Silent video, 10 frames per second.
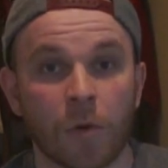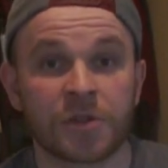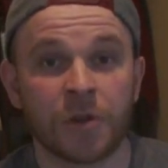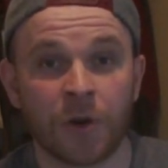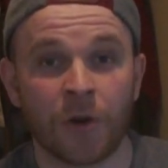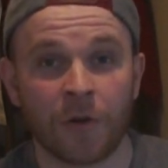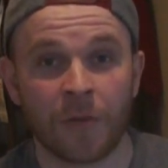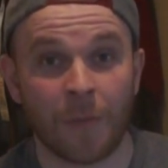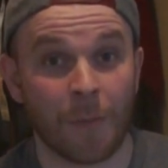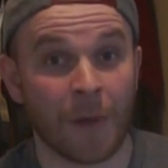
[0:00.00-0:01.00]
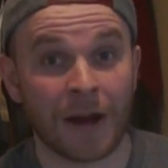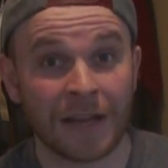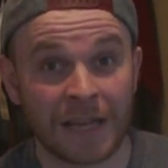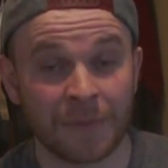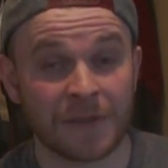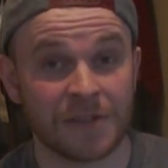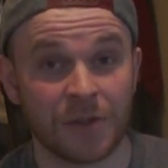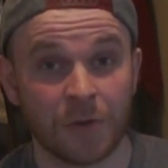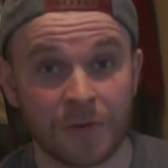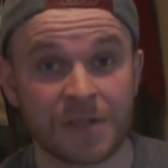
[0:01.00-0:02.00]
What's going on? My name
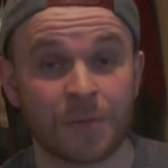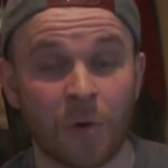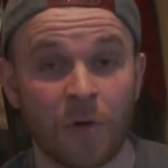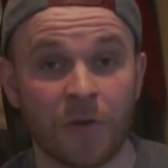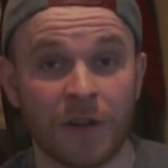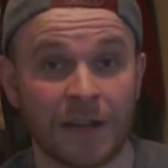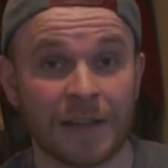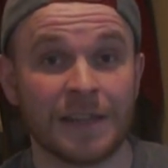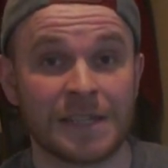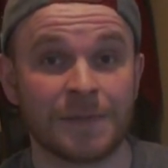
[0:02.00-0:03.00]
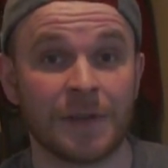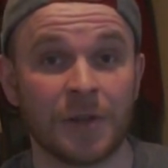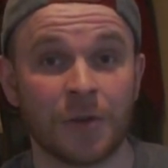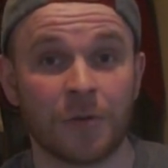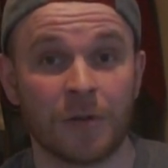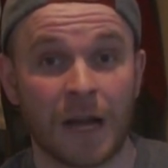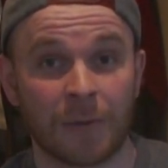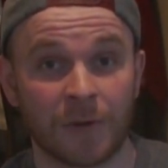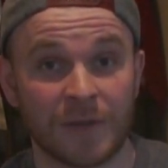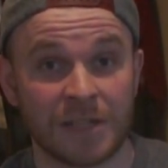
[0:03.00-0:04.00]
is Ewan Swan, and in this video
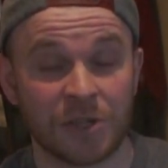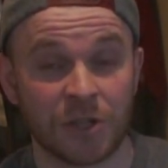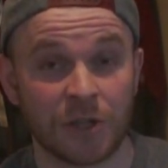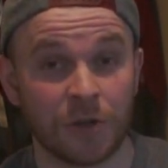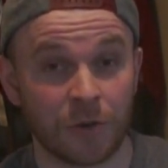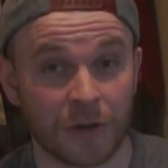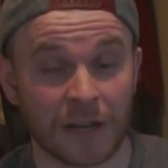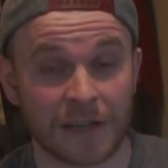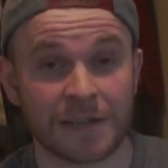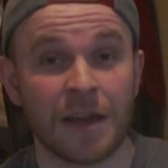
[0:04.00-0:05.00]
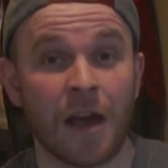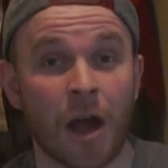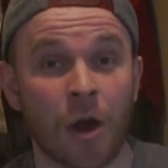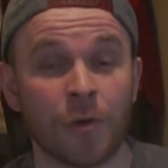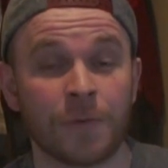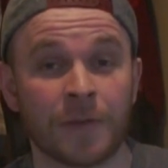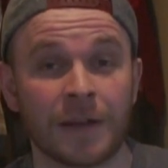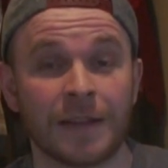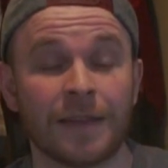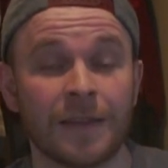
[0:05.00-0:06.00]
I'm going to be teaching you guys how to
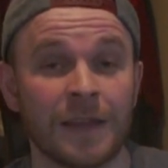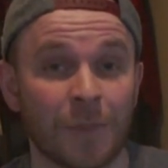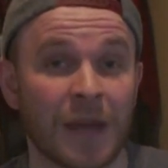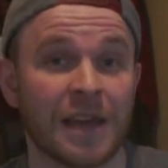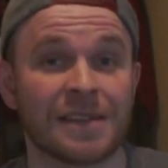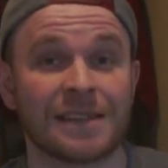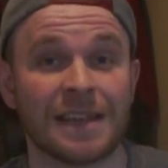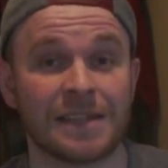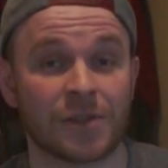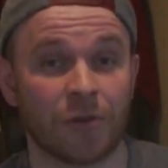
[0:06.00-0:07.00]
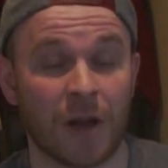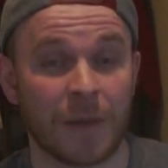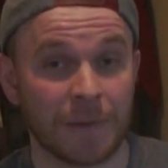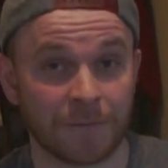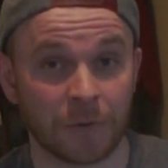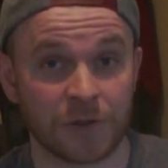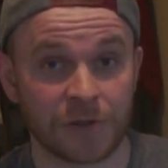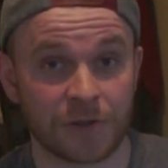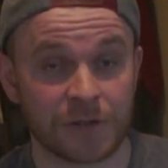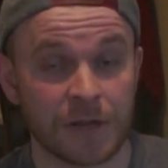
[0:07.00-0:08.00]
find the best Instagram
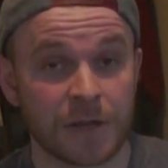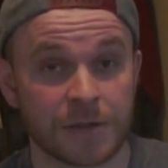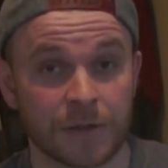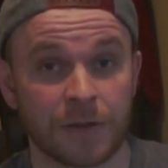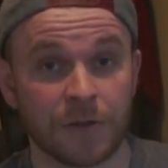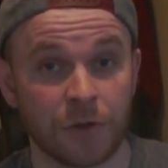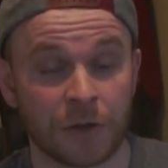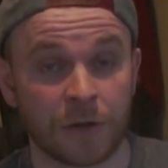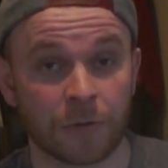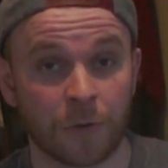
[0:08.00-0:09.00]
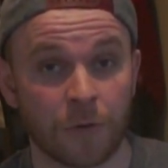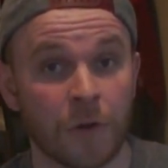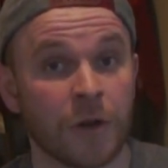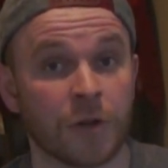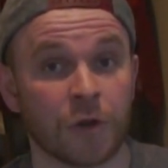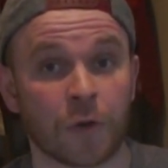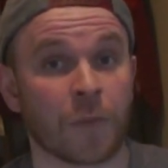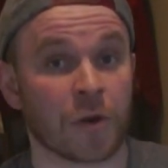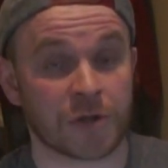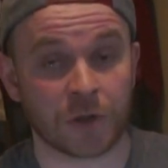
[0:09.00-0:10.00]
influencers so that you can grow
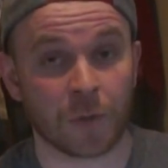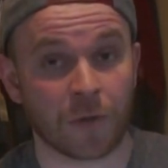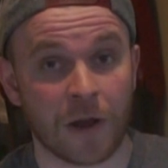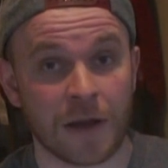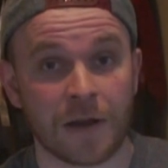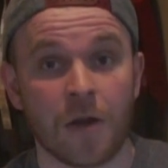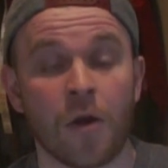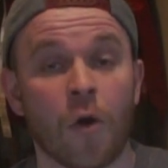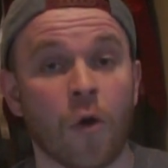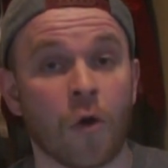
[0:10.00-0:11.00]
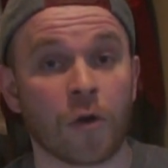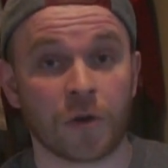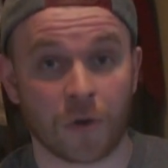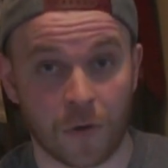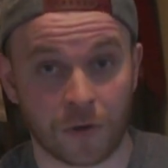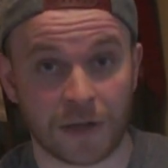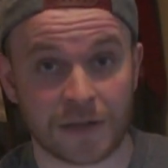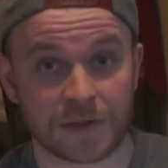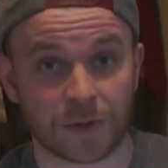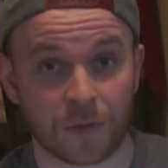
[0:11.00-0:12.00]
your personal brand or your
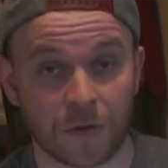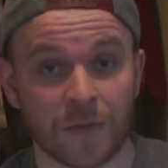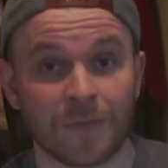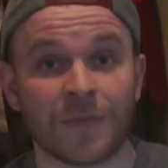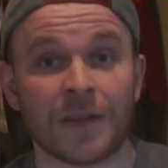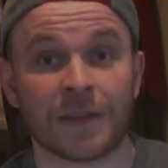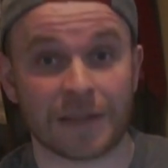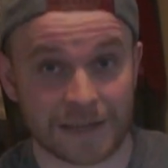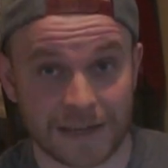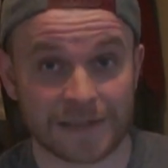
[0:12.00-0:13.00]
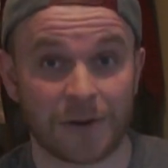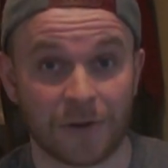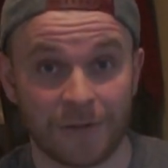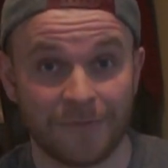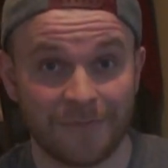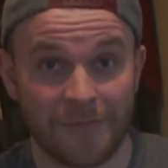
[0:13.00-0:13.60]
online store. Let's get started.